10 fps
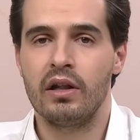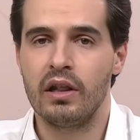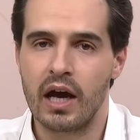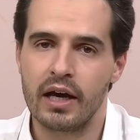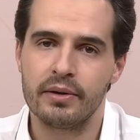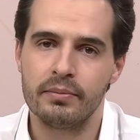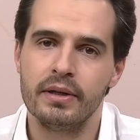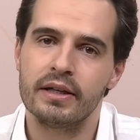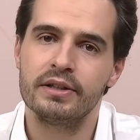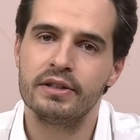
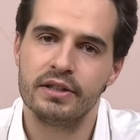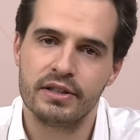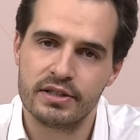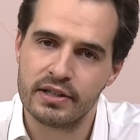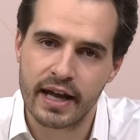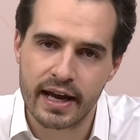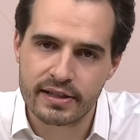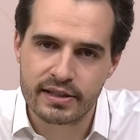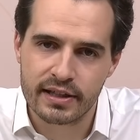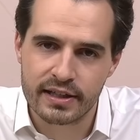liabilities and
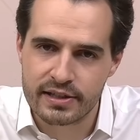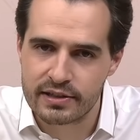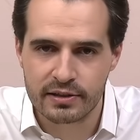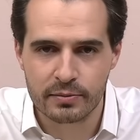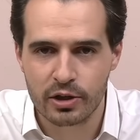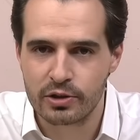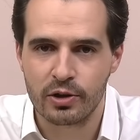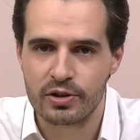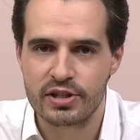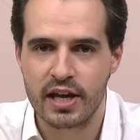assets. And I'm not
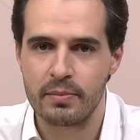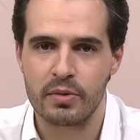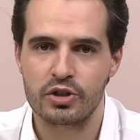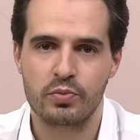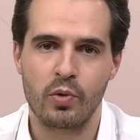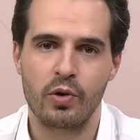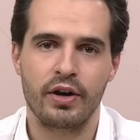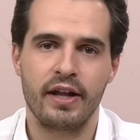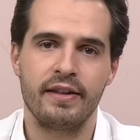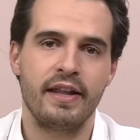going to say much more
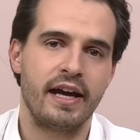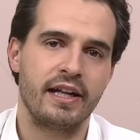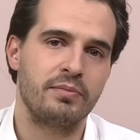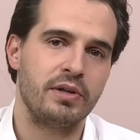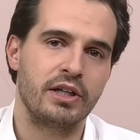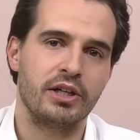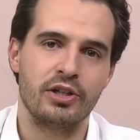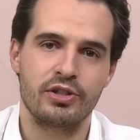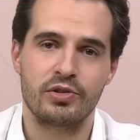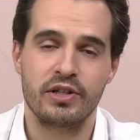than that,
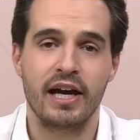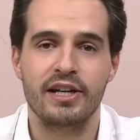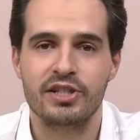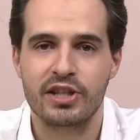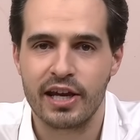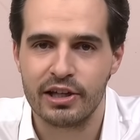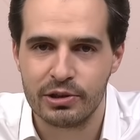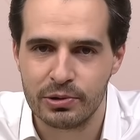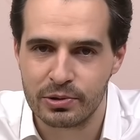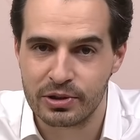because you got to stay
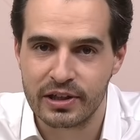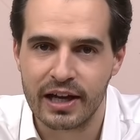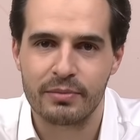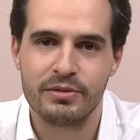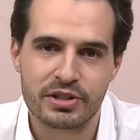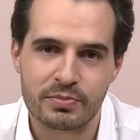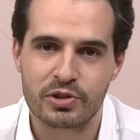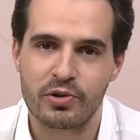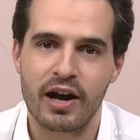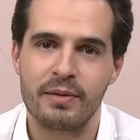tuned, you got to be
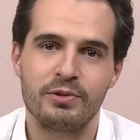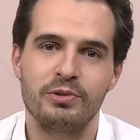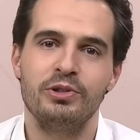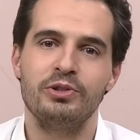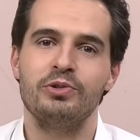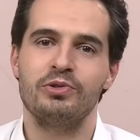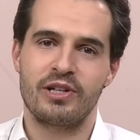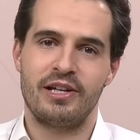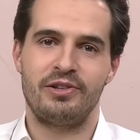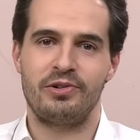subscribed to the
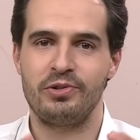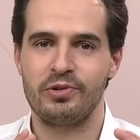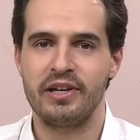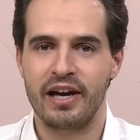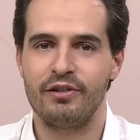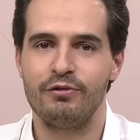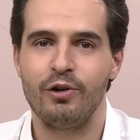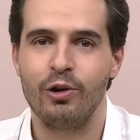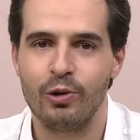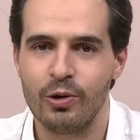newsletter, you got to
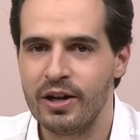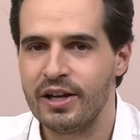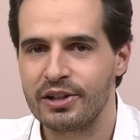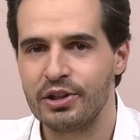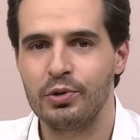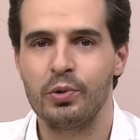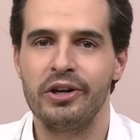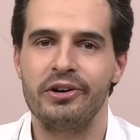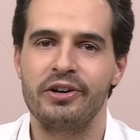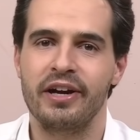follow the
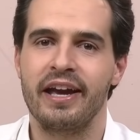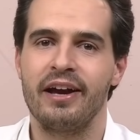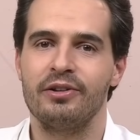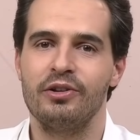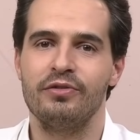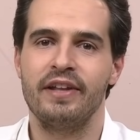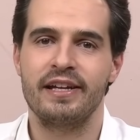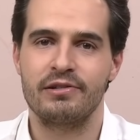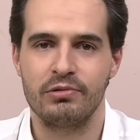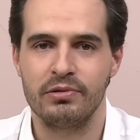Twitter account of
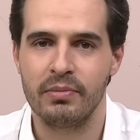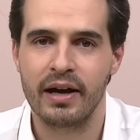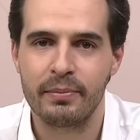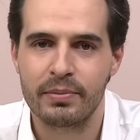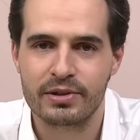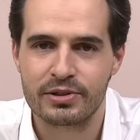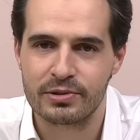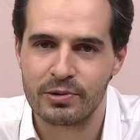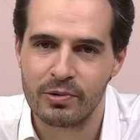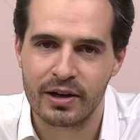Nexo, my
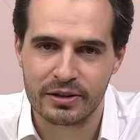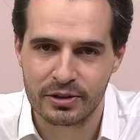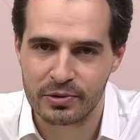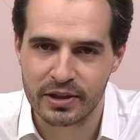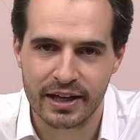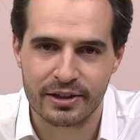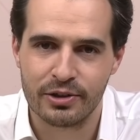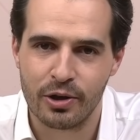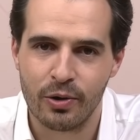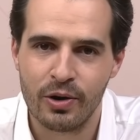personal one. You got to
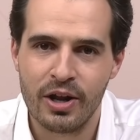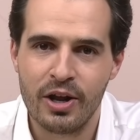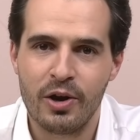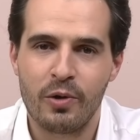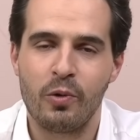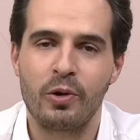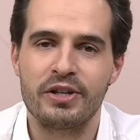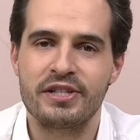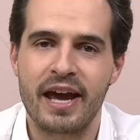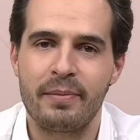know what
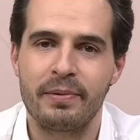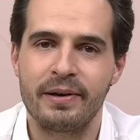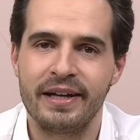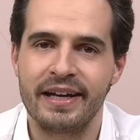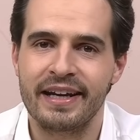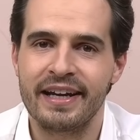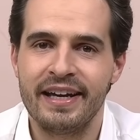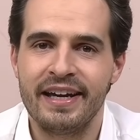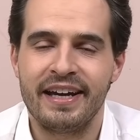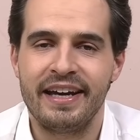is happening,
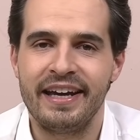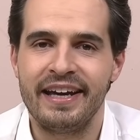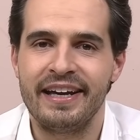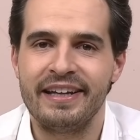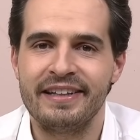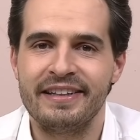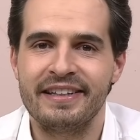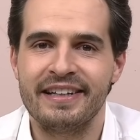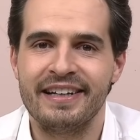and